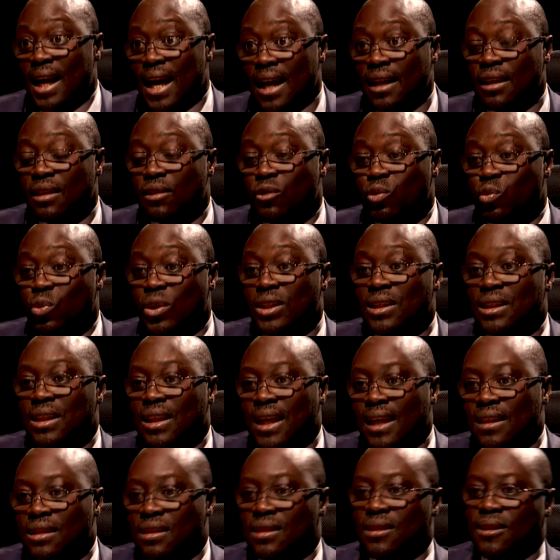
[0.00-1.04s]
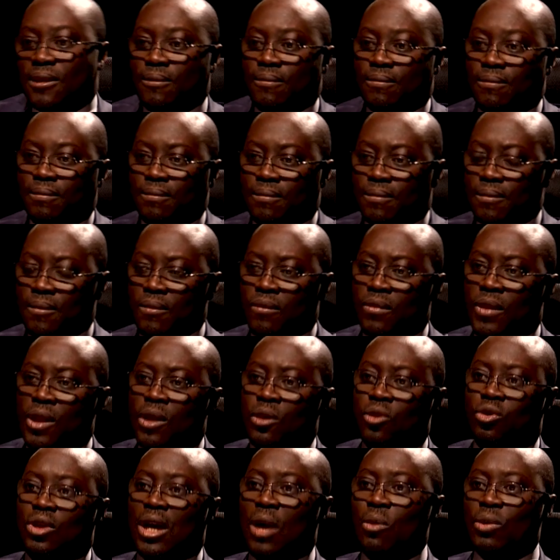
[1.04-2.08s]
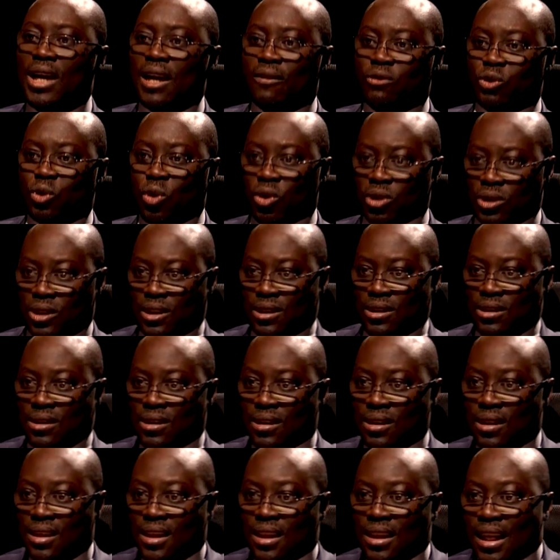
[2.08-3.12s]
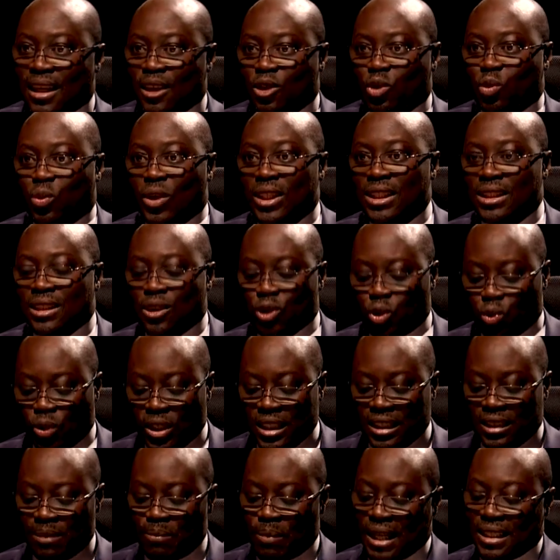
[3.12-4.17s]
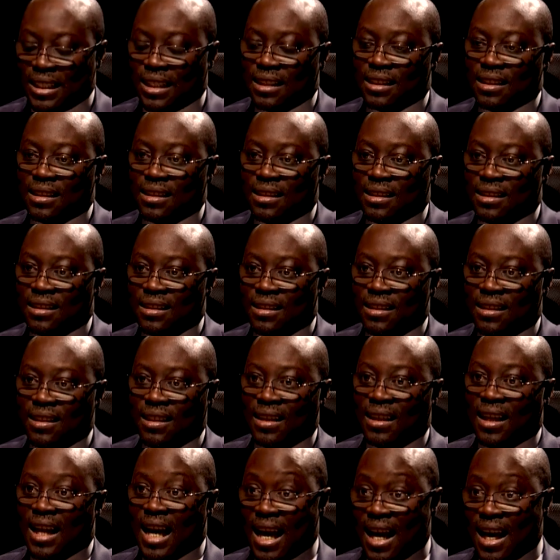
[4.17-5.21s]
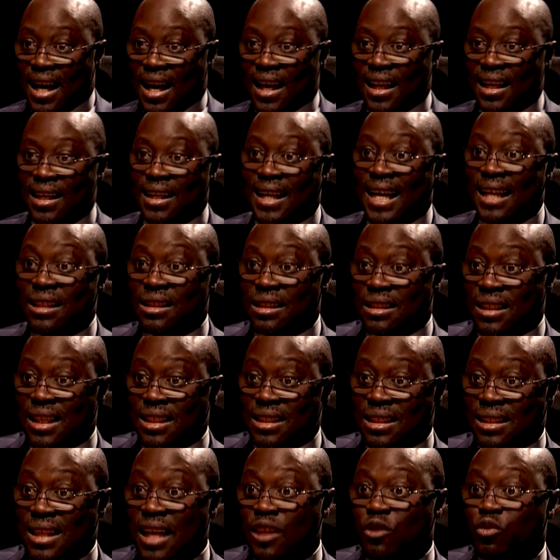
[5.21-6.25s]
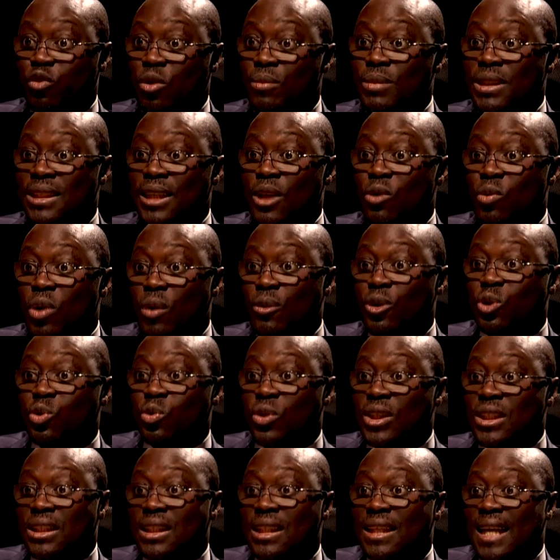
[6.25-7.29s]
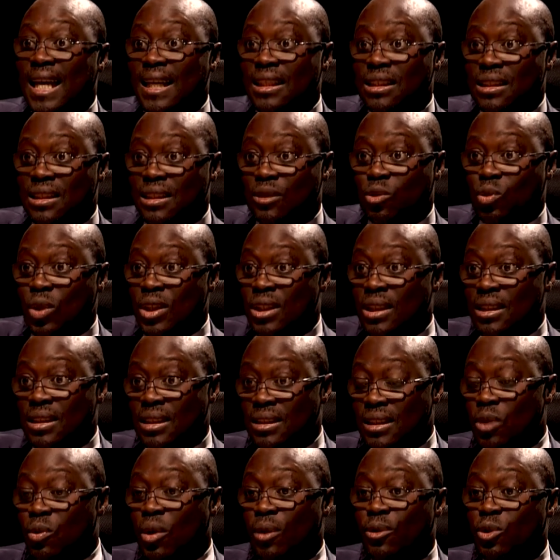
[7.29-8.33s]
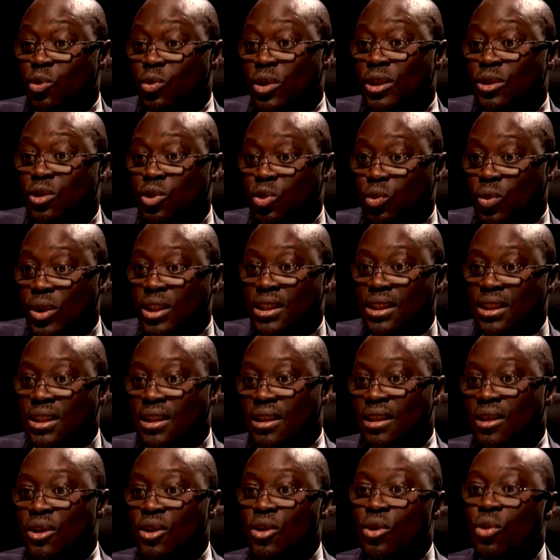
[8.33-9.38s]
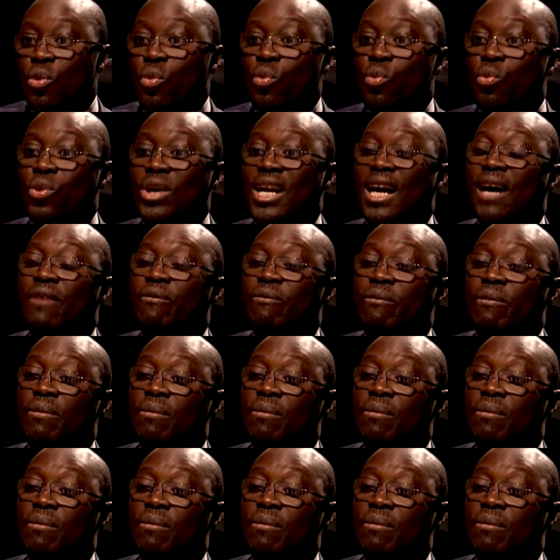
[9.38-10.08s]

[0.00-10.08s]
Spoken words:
end 2019. So I would have thought that the 2020 budget That starts from January 2020, would have